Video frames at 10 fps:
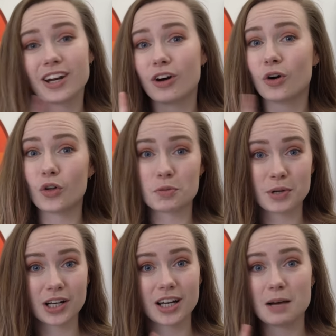Along or the
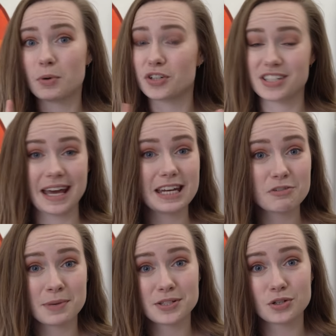Book Club or just any
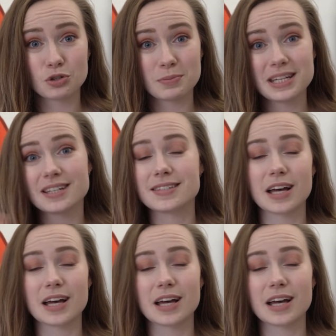of my social medias,